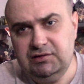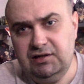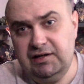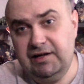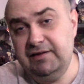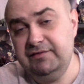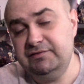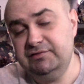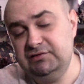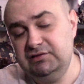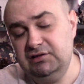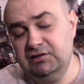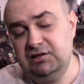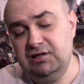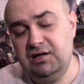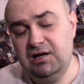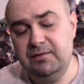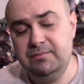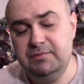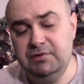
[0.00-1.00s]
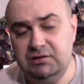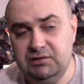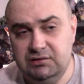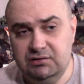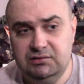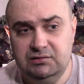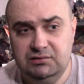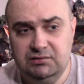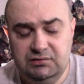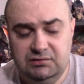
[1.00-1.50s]
I have still coming
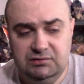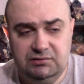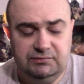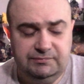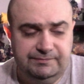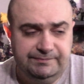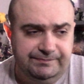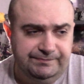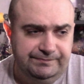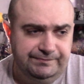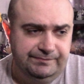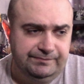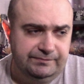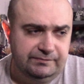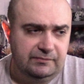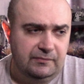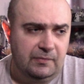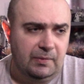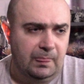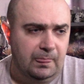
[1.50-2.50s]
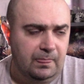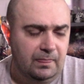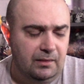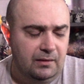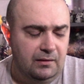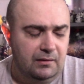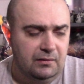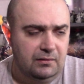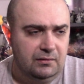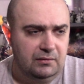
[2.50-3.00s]

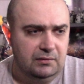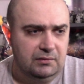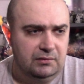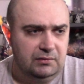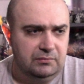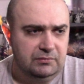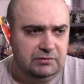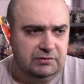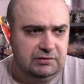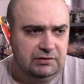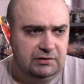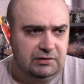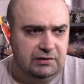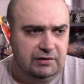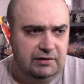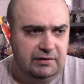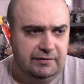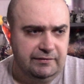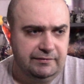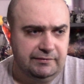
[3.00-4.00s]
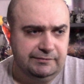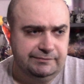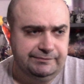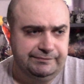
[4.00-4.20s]
uh, uh, what I have.